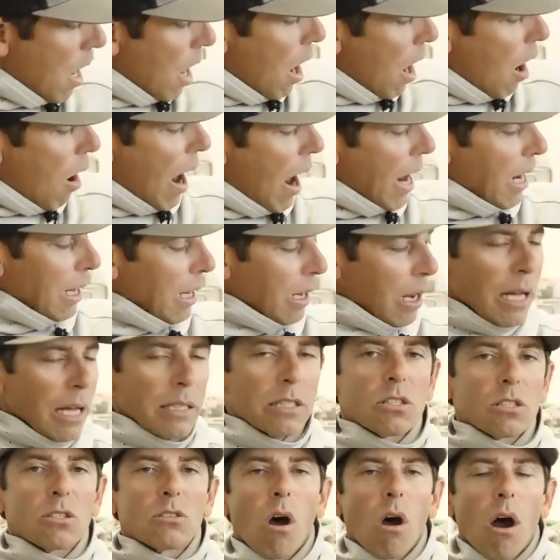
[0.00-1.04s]
All right,
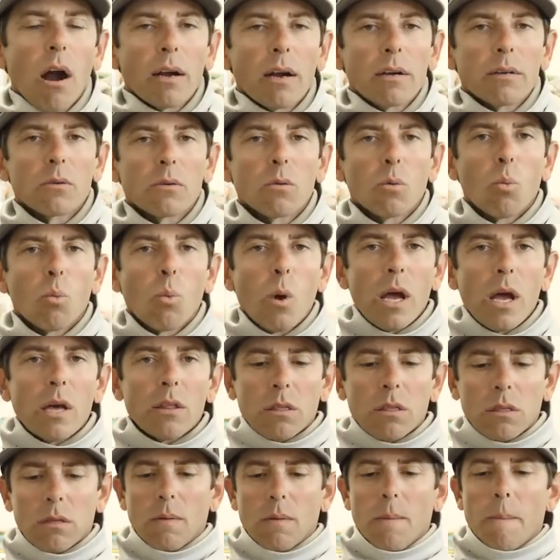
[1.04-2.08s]
let's start with
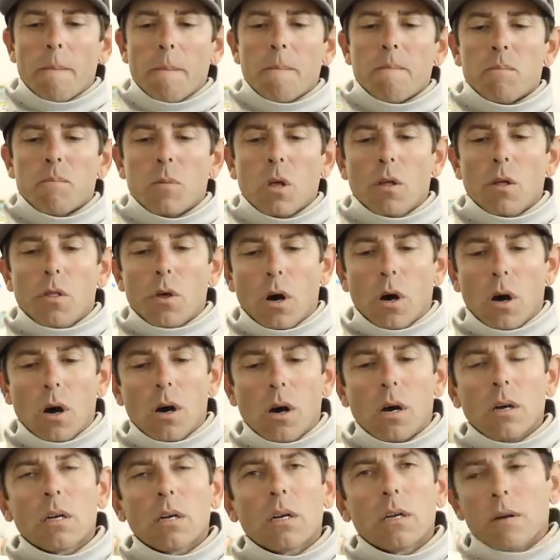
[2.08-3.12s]
the
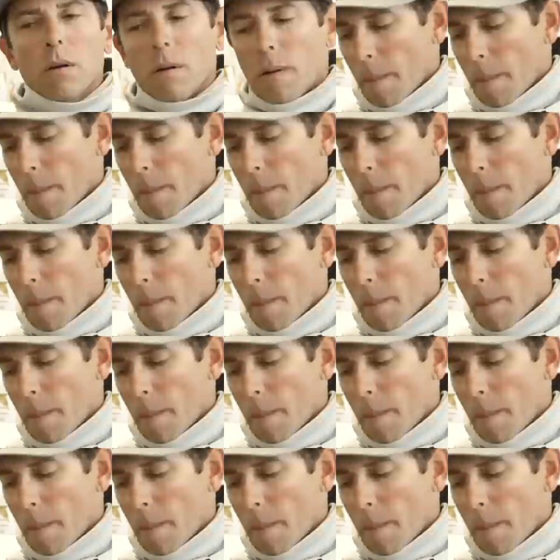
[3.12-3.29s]
hook.